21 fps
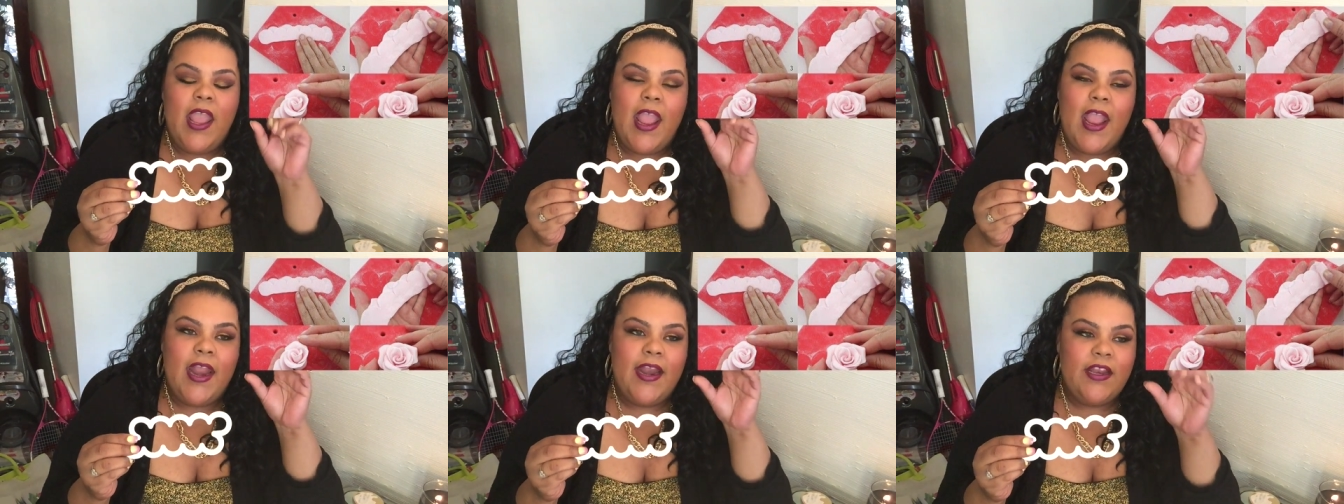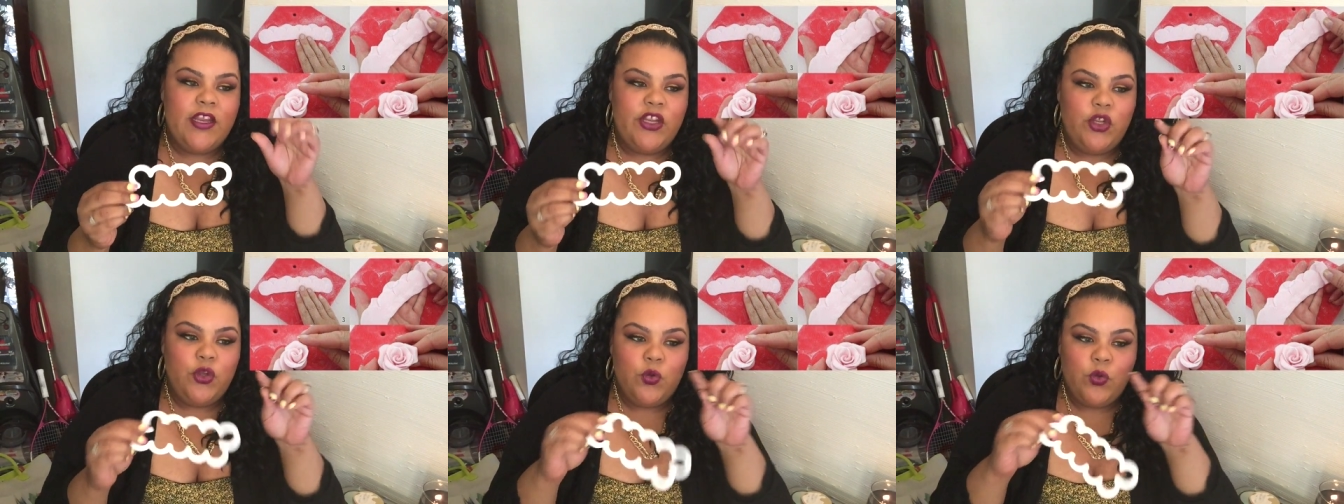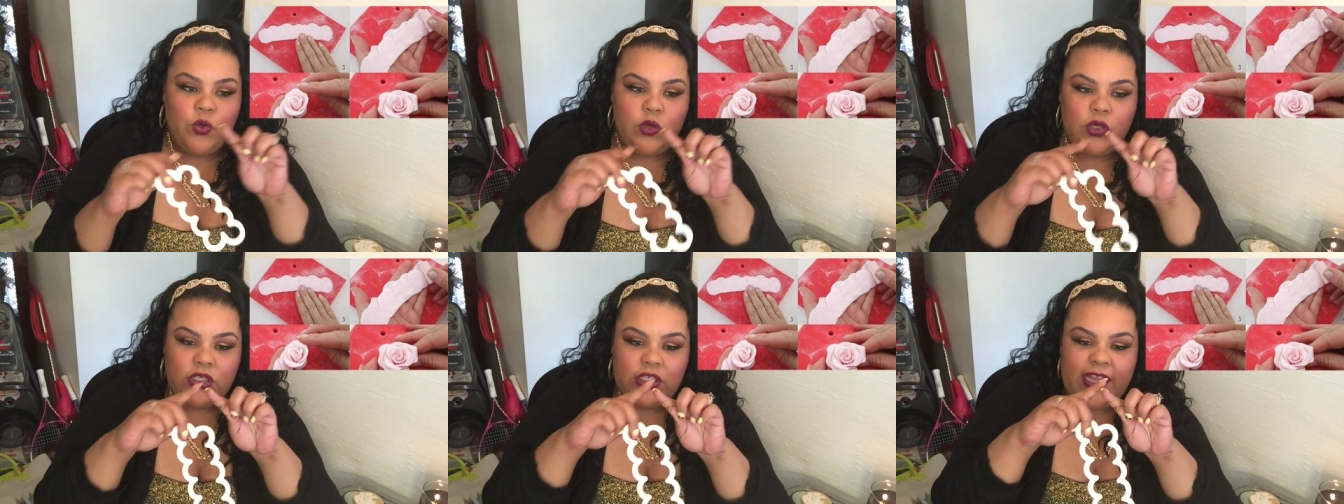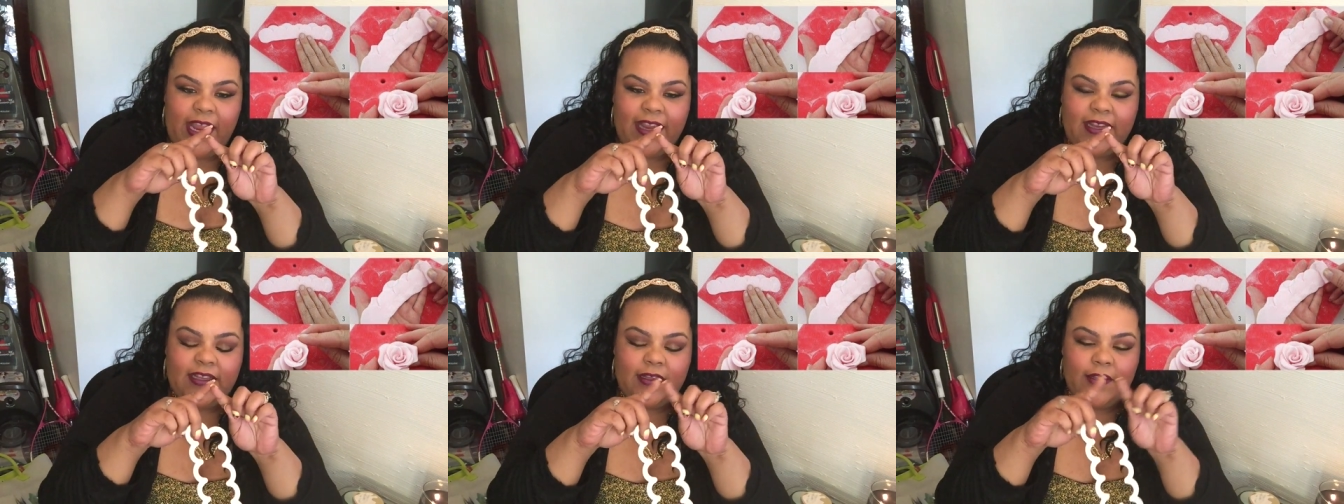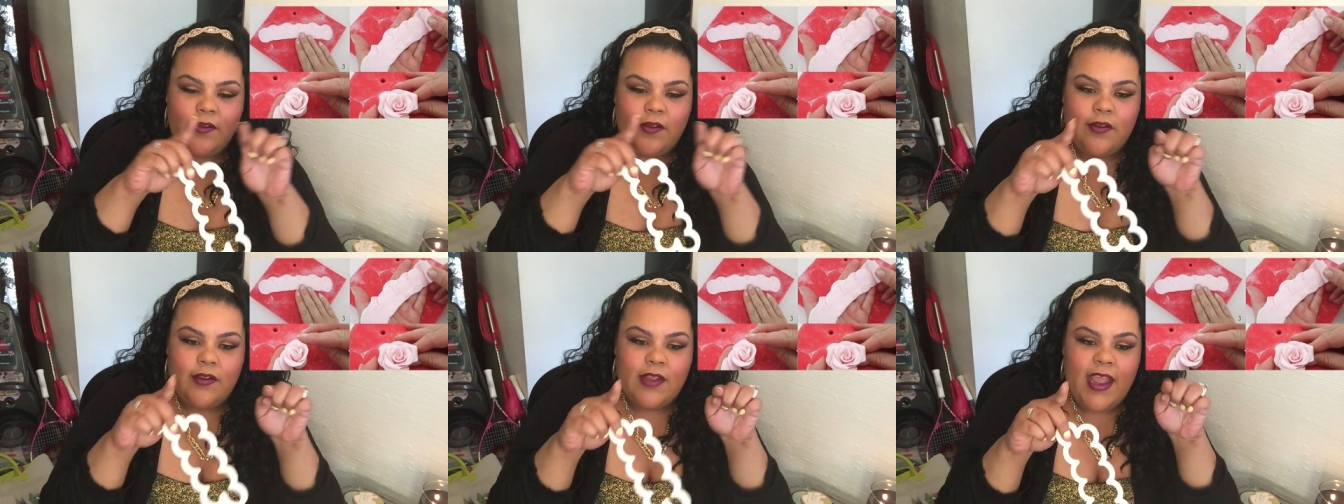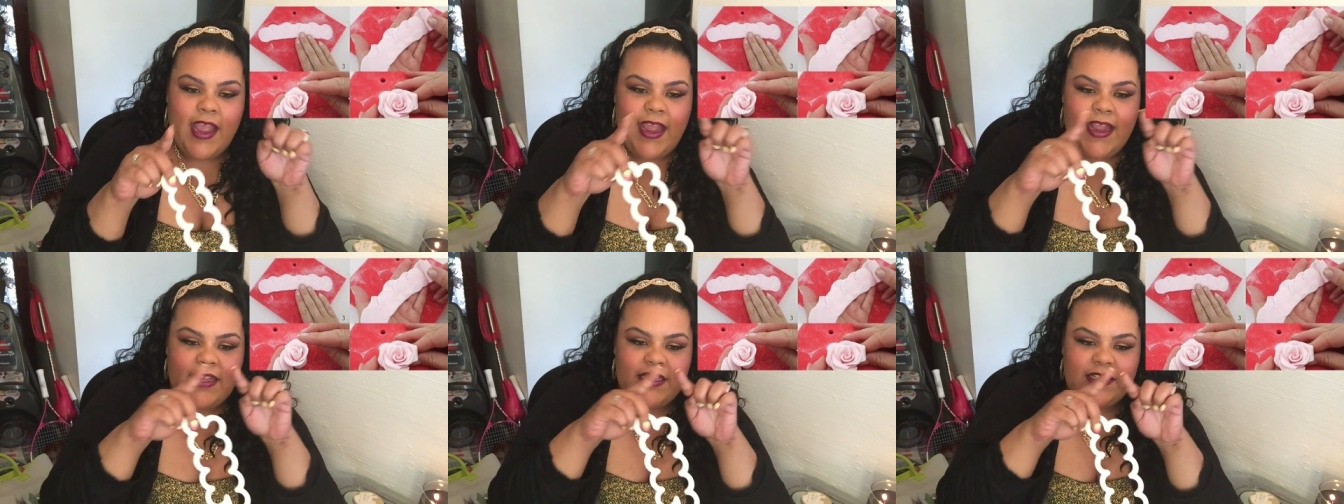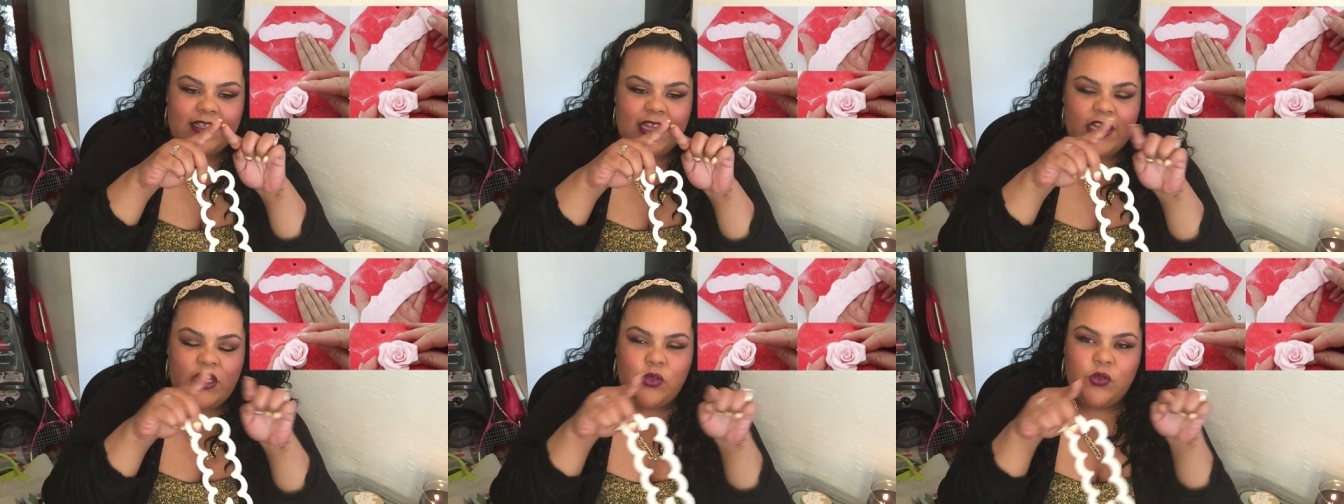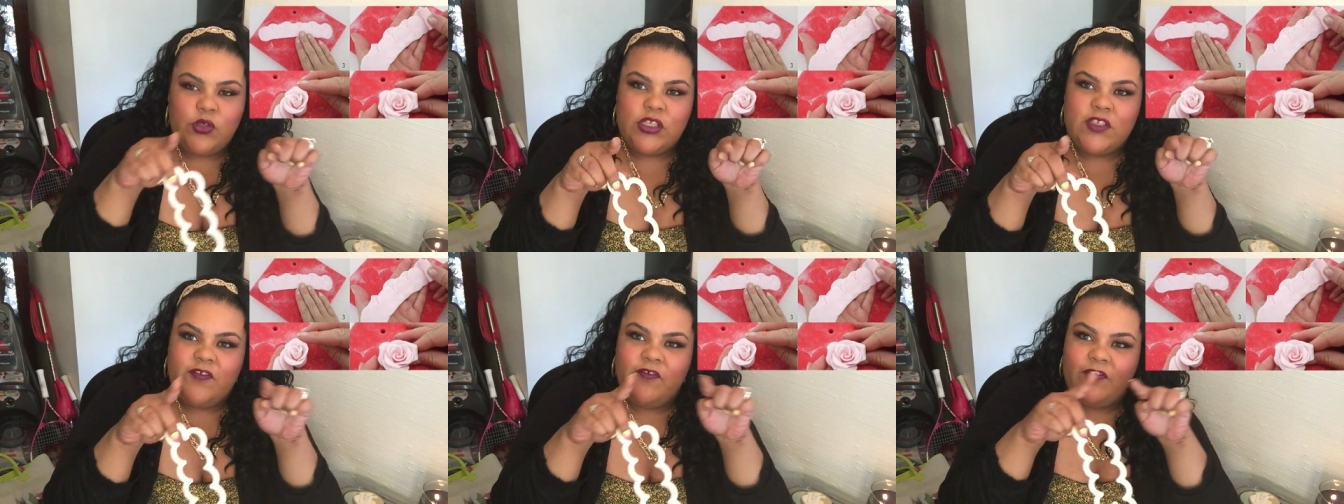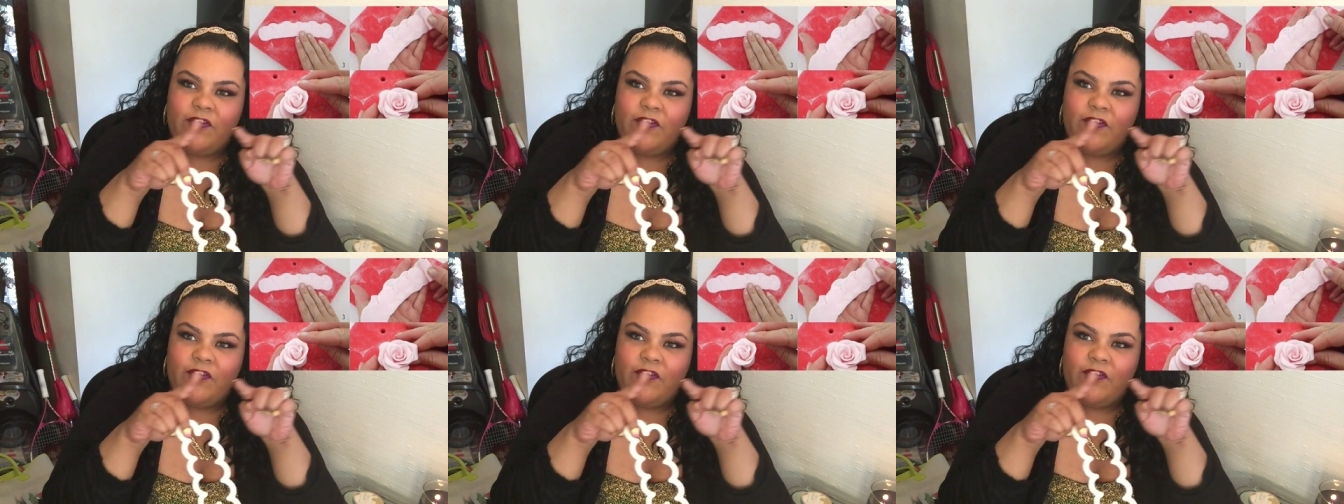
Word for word: And you take the ends and you just